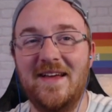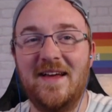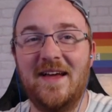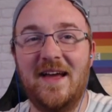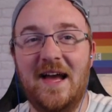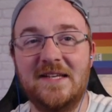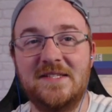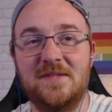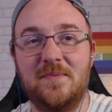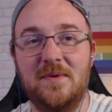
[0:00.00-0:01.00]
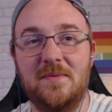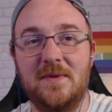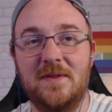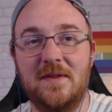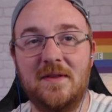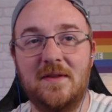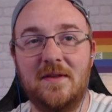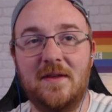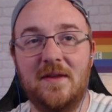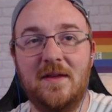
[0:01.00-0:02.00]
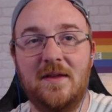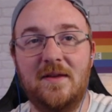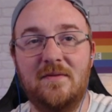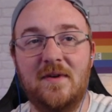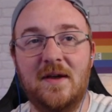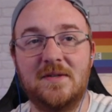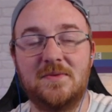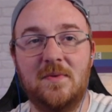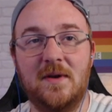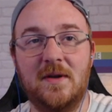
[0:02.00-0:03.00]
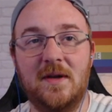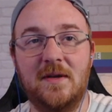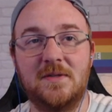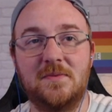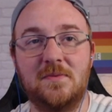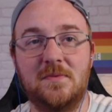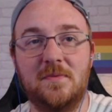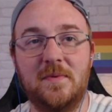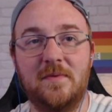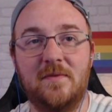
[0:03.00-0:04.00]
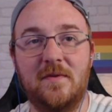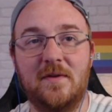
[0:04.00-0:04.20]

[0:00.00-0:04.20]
It has to be with Eve, as why else would we have got that?